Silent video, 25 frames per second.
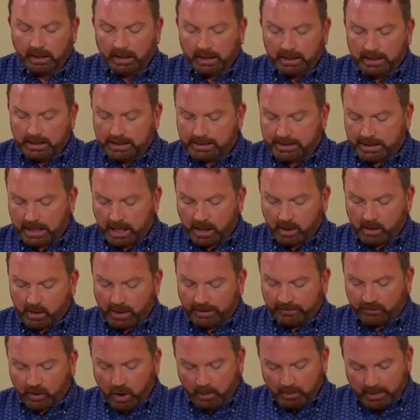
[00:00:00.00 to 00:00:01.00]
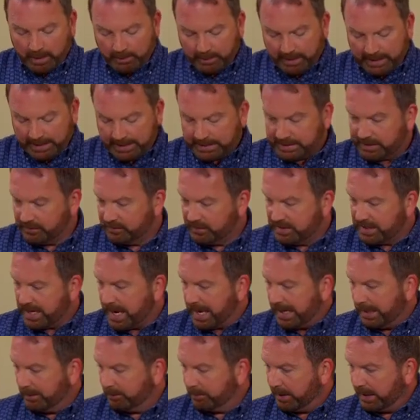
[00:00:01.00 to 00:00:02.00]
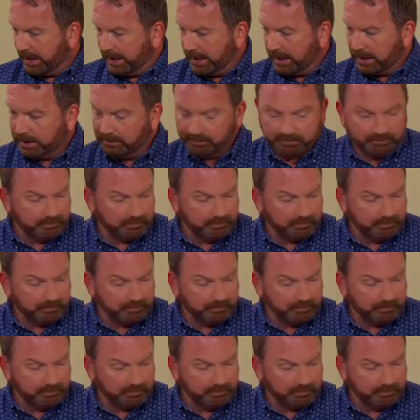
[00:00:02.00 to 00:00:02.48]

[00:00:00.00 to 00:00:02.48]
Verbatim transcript: so I've got my piece of tape here